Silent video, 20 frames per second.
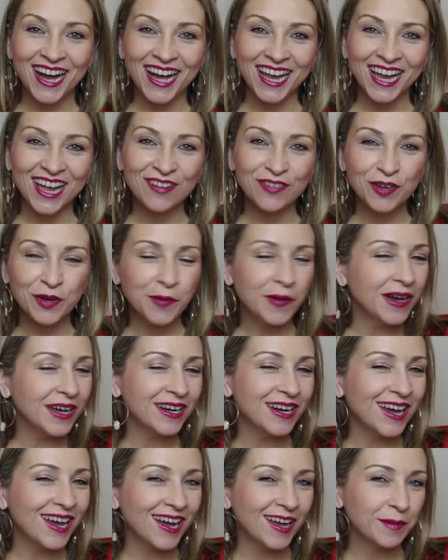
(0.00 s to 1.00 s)
Hi
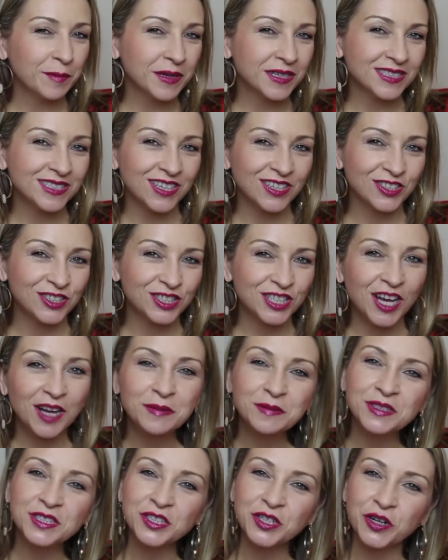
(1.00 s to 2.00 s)
everyone, I'm Cassandra
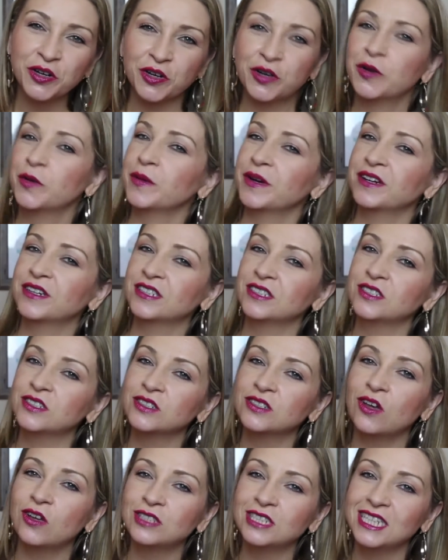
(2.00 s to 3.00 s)
Thompson, your career
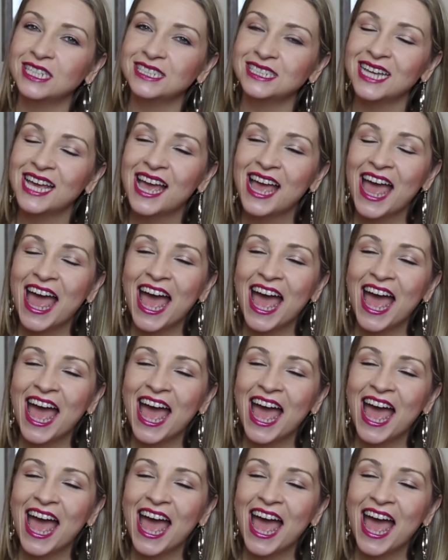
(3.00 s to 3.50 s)
consultant,